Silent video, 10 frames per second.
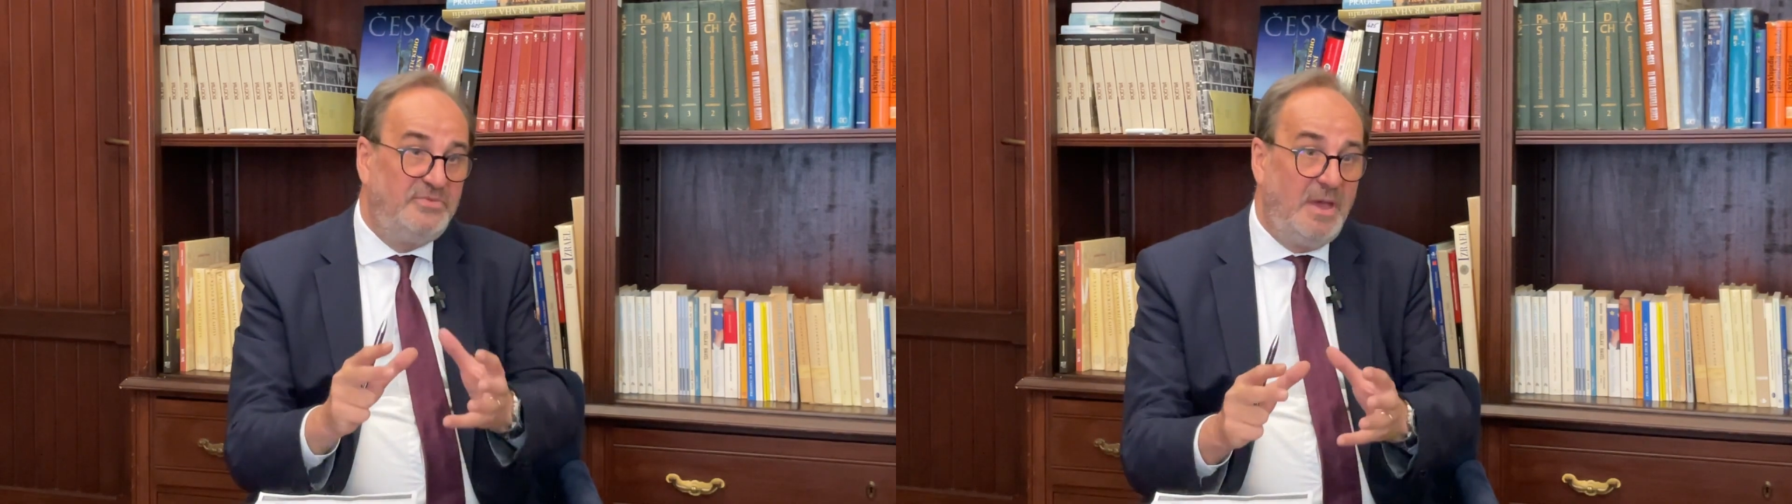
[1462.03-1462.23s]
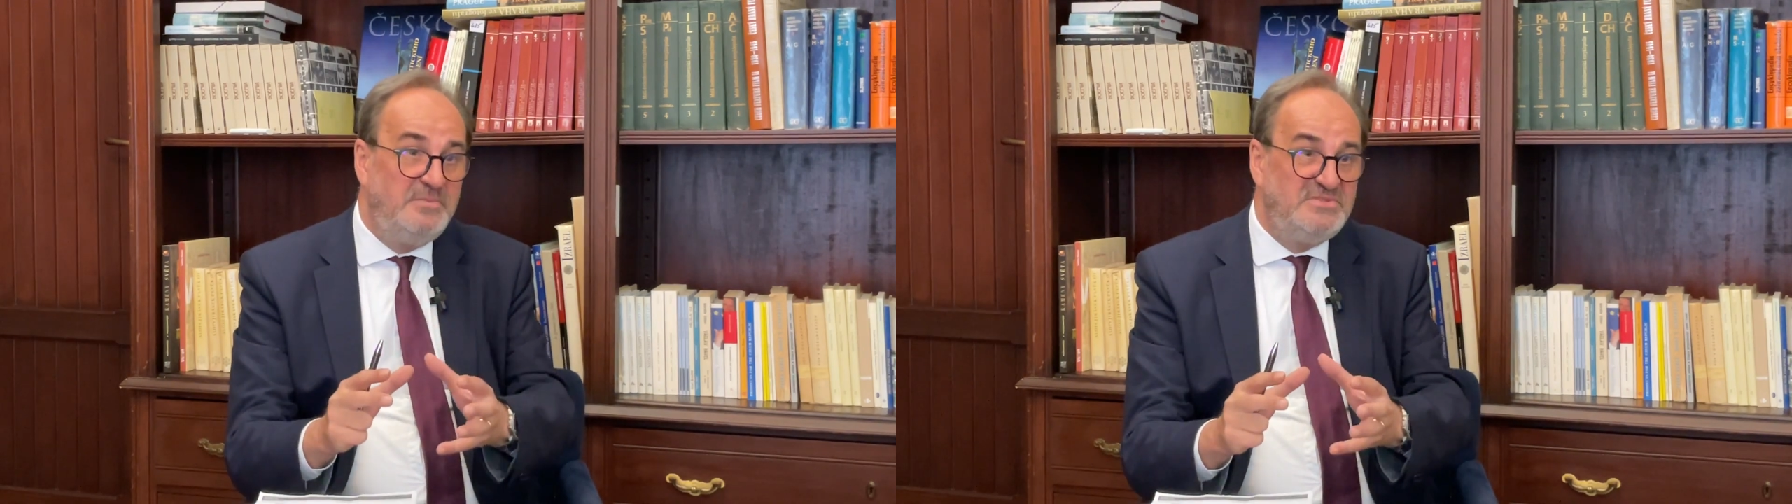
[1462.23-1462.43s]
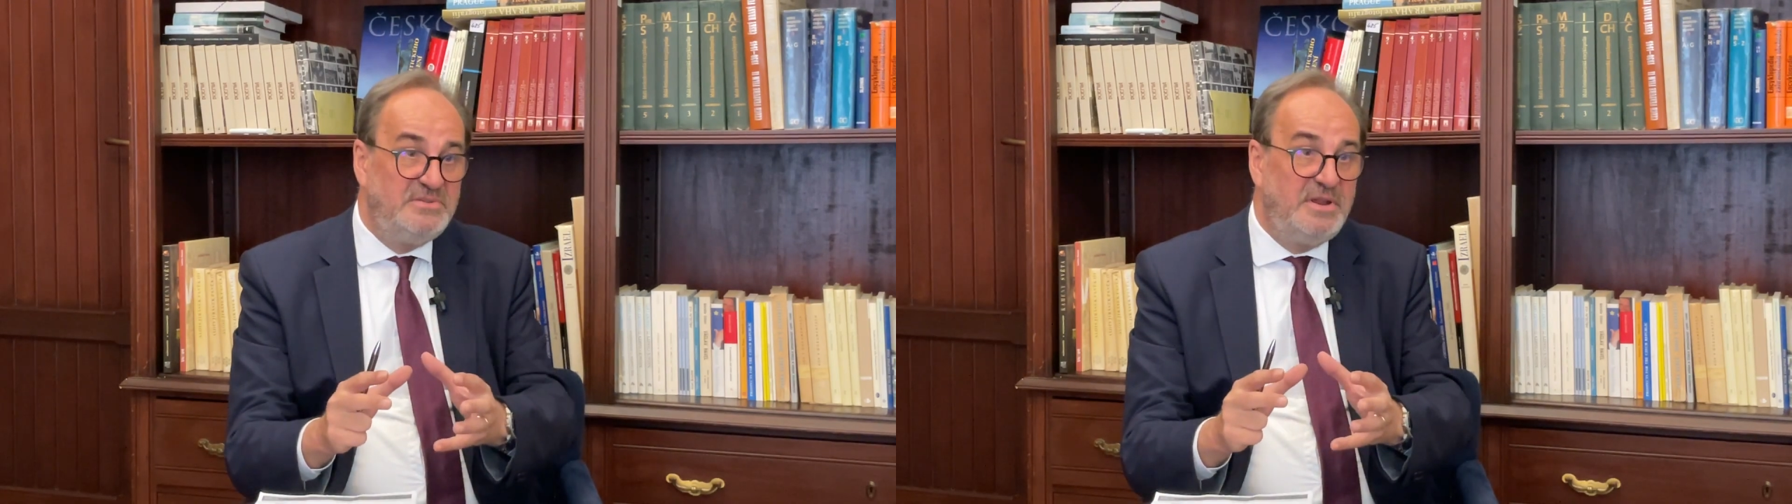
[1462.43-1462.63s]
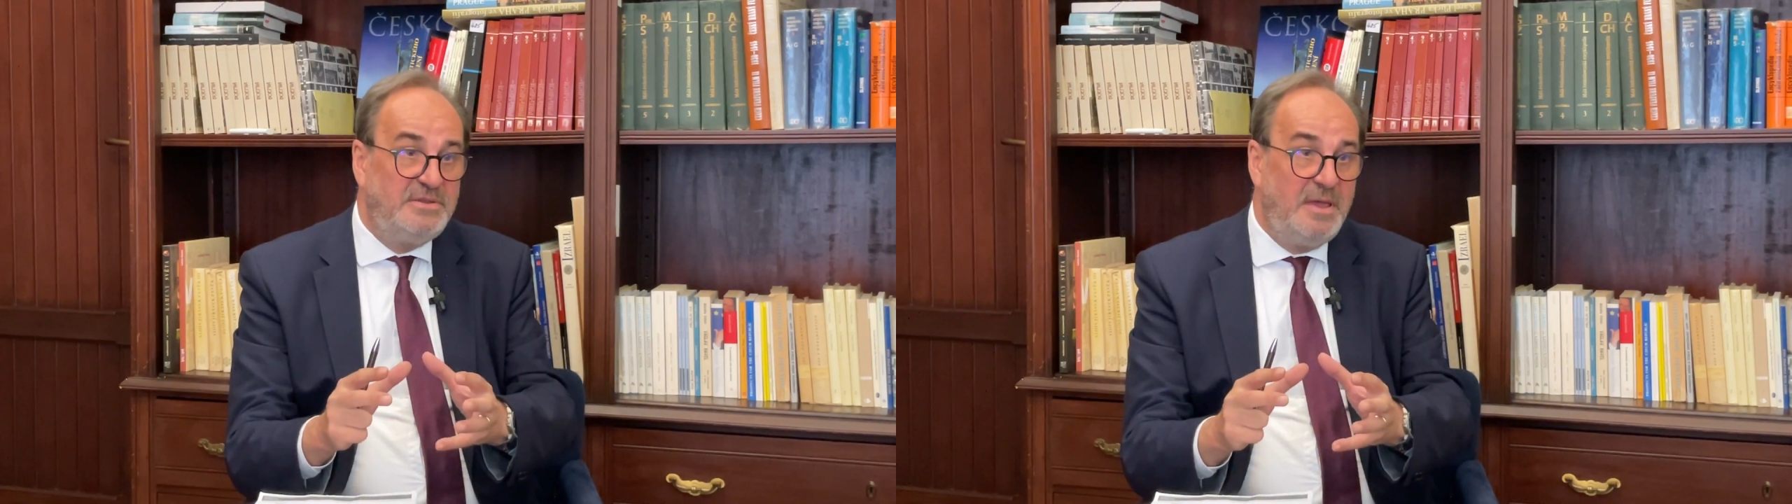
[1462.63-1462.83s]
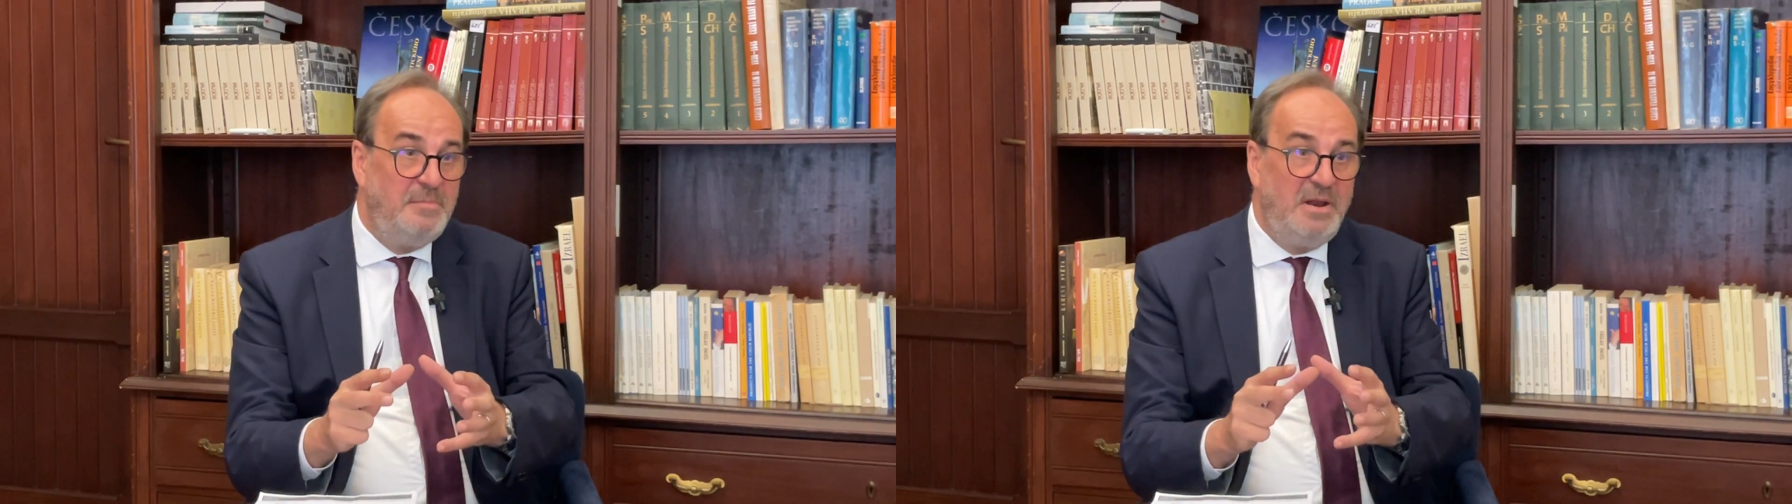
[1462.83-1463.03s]
times on the
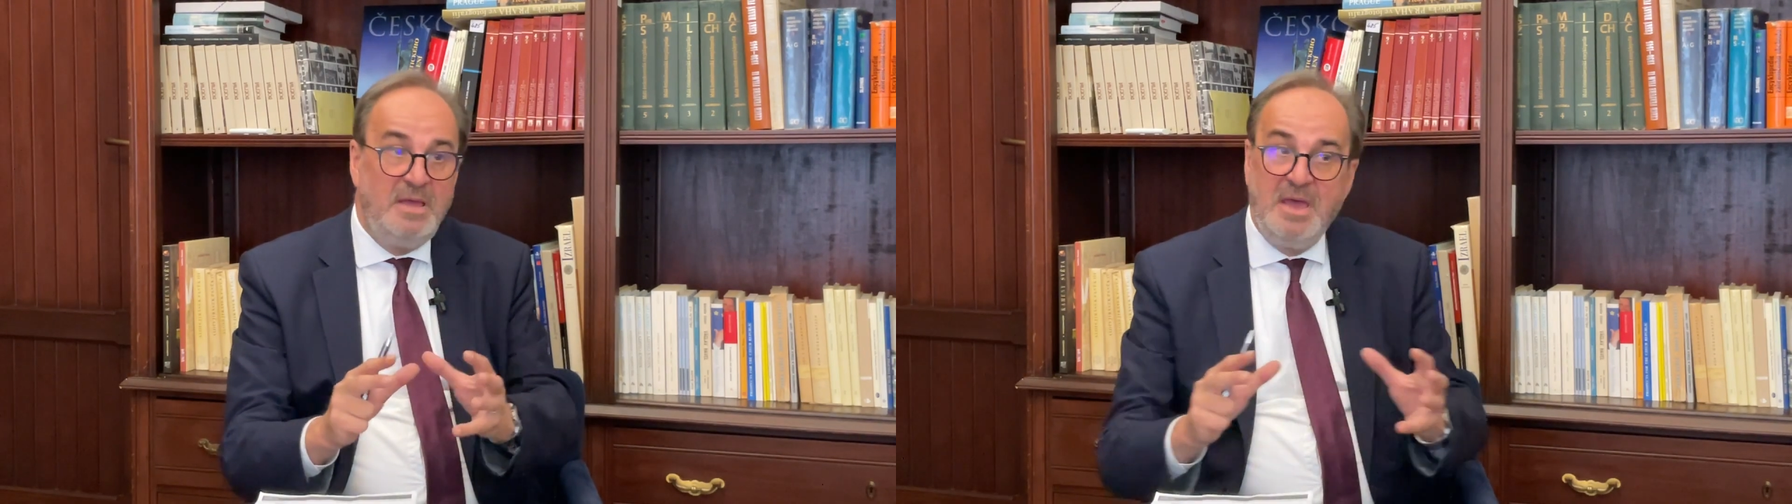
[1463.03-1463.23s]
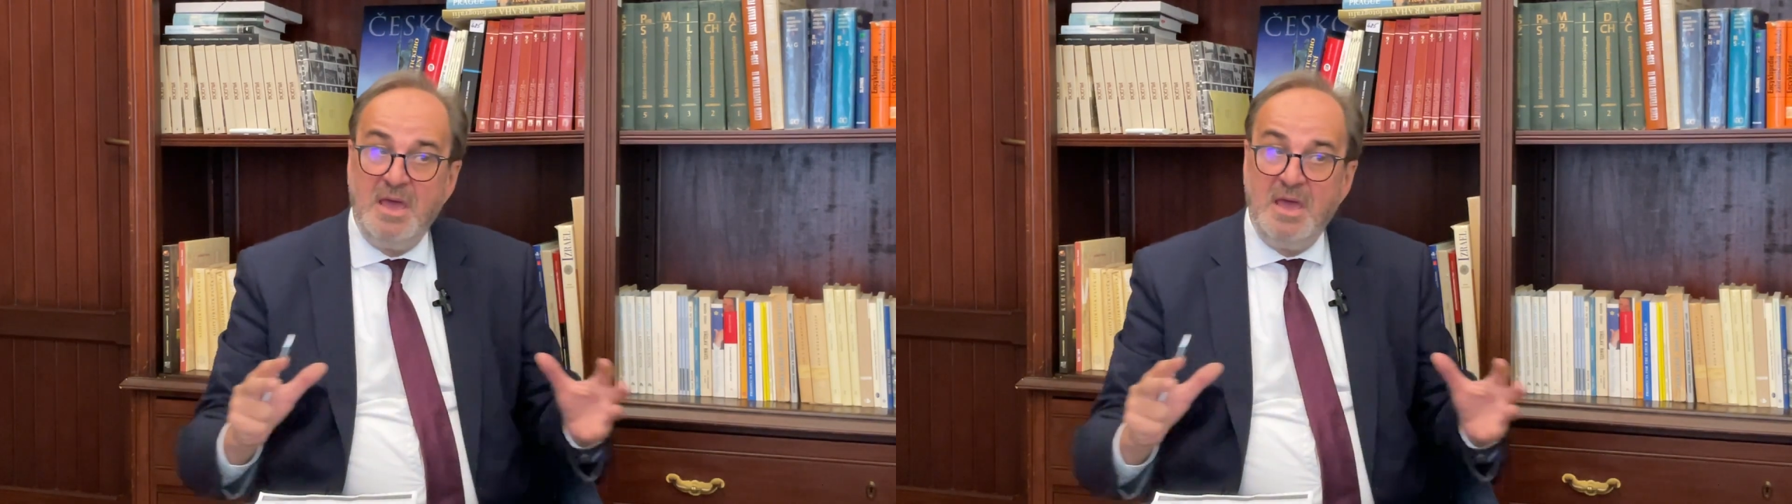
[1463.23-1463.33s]
table,